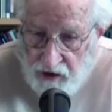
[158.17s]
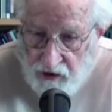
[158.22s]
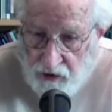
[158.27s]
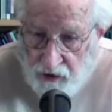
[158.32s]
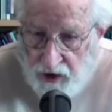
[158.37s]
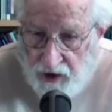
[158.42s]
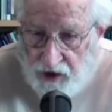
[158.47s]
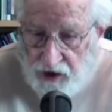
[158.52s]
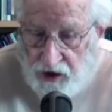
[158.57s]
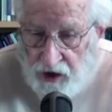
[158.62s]

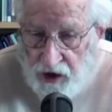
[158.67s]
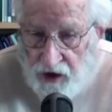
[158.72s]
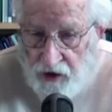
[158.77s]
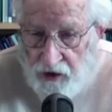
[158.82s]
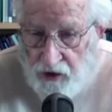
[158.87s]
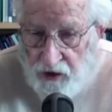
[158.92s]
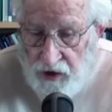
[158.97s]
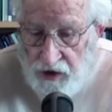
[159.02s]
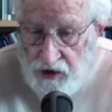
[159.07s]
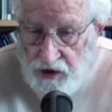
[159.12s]
rich
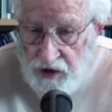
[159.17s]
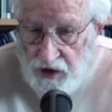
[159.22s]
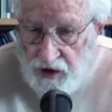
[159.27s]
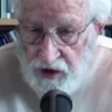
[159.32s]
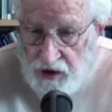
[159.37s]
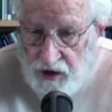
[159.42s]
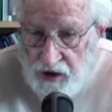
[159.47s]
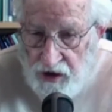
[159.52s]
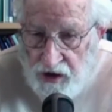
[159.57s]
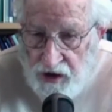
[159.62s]
countries
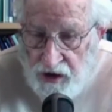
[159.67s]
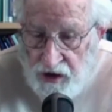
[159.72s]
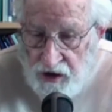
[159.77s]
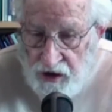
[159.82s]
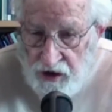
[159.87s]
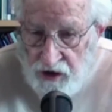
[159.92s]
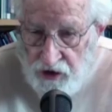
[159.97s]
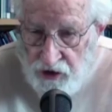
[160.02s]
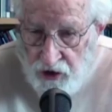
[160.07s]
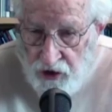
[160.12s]
in
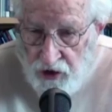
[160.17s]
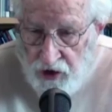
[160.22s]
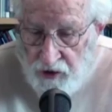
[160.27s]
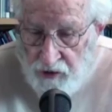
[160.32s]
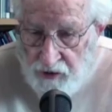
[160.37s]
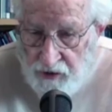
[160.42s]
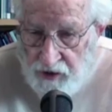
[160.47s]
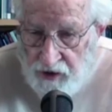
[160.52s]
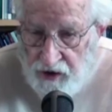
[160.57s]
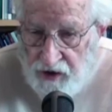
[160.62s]

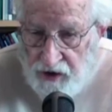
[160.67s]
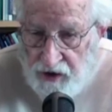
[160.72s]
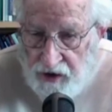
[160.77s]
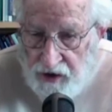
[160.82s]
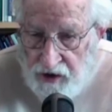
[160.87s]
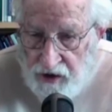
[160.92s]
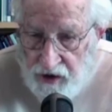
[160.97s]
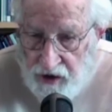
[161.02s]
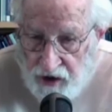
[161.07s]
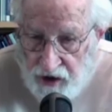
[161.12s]
Europe,
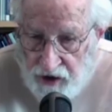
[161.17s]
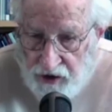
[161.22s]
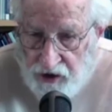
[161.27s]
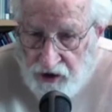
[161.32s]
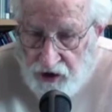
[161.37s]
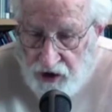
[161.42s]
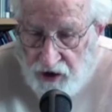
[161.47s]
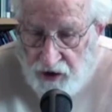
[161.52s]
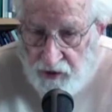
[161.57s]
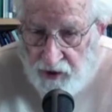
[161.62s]
like
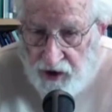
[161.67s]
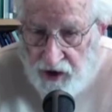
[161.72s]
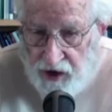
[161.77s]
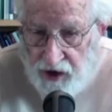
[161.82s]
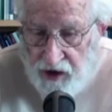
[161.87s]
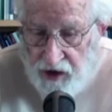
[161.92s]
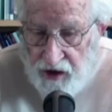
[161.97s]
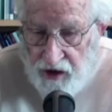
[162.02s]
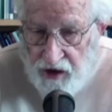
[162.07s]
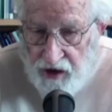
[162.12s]

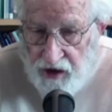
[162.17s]
Germany,